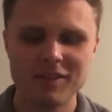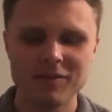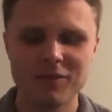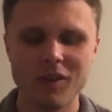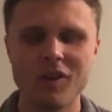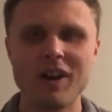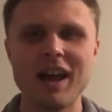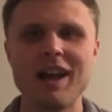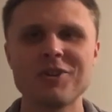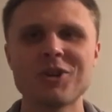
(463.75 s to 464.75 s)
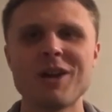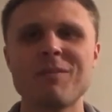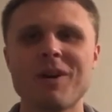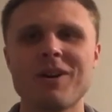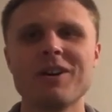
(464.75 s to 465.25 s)
Florida had Trey
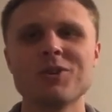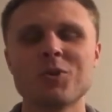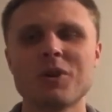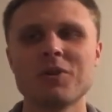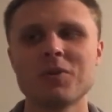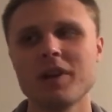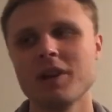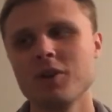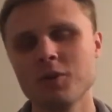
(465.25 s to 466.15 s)
Burton and Jordan Reed,